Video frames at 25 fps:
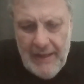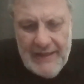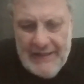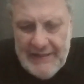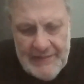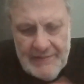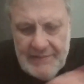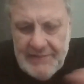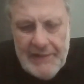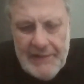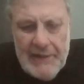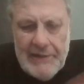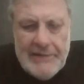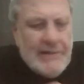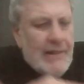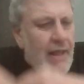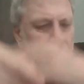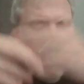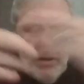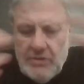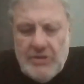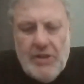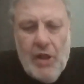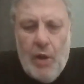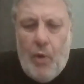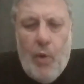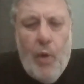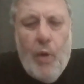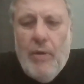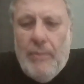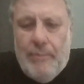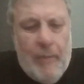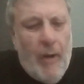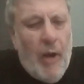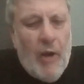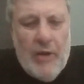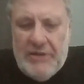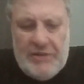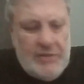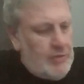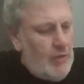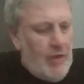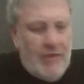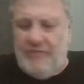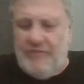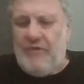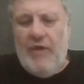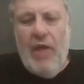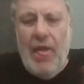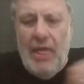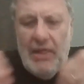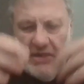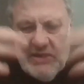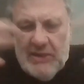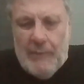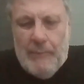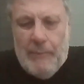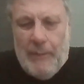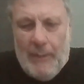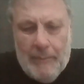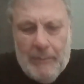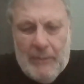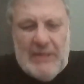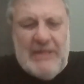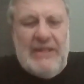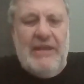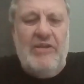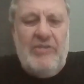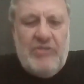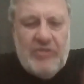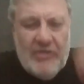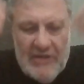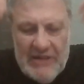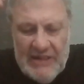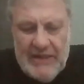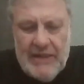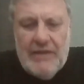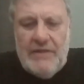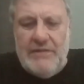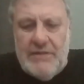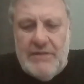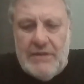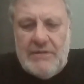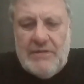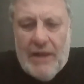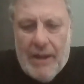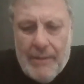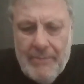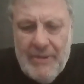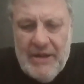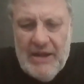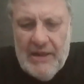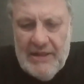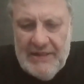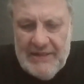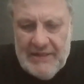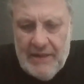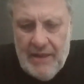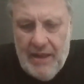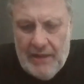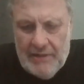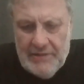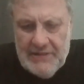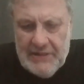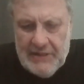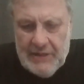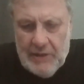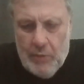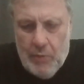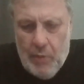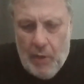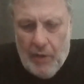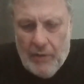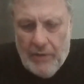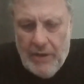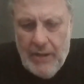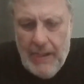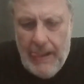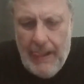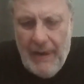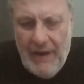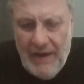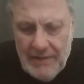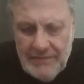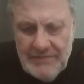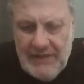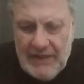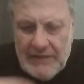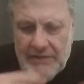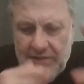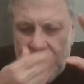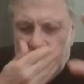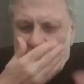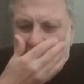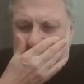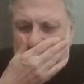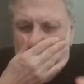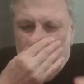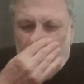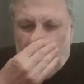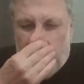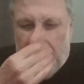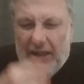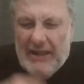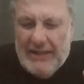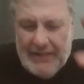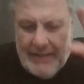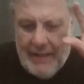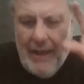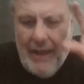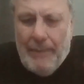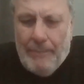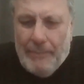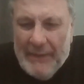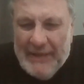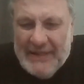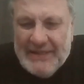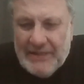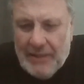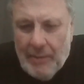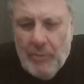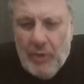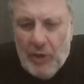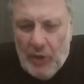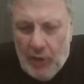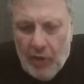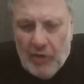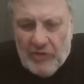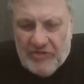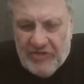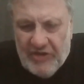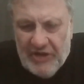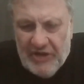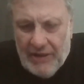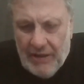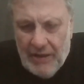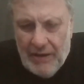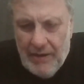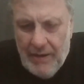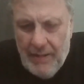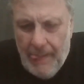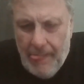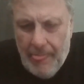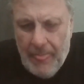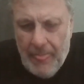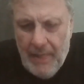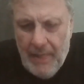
Isn't this the whole point of superpositions, indeterminacy, and so on? That it's not just epistemological.